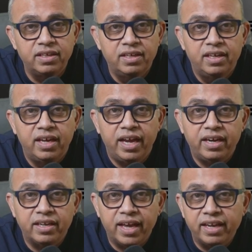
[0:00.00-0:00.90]

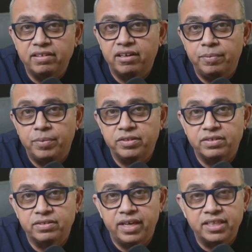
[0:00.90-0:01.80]
And cancer
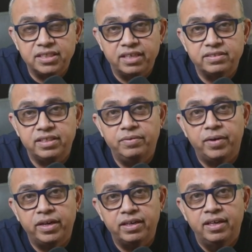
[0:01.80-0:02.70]
represses
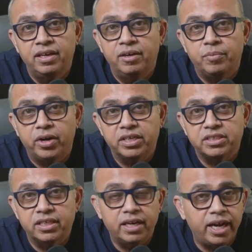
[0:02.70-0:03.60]
HIC1
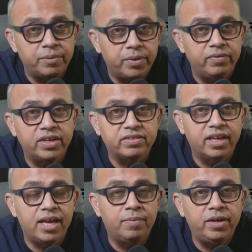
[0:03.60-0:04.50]
production and prevents the
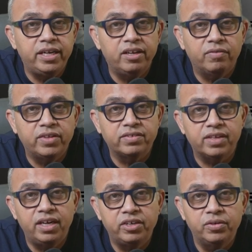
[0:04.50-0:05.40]
ability of the
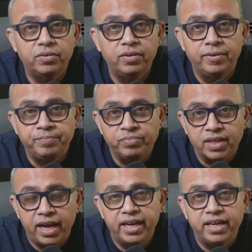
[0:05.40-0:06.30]
cell to
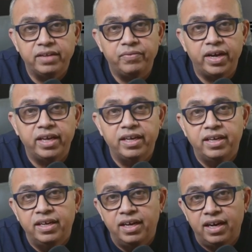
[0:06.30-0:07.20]
identify
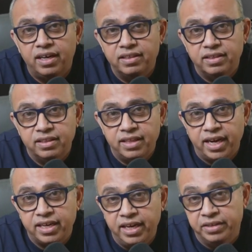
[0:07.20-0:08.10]

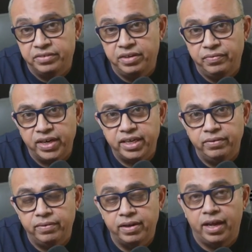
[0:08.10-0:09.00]
that it is defective
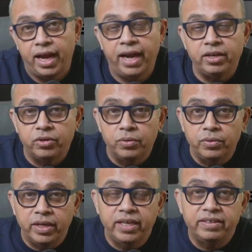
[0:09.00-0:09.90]
and to
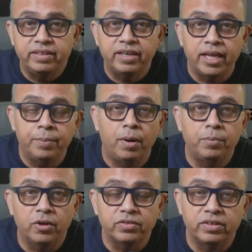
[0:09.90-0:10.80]
initiate
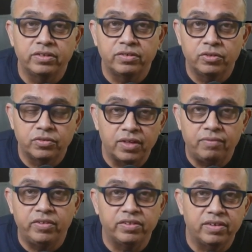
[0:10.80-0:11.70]
apoptosis to
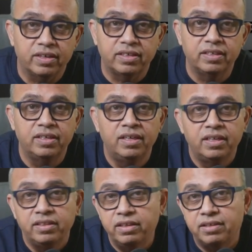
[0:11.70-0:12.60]
self-destruct.
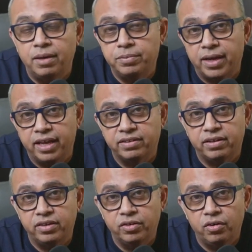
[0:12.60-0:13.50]
This helps
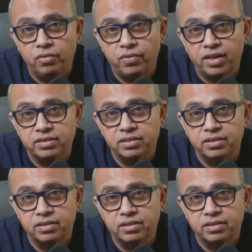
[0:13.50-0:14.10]
cancer to grow fast.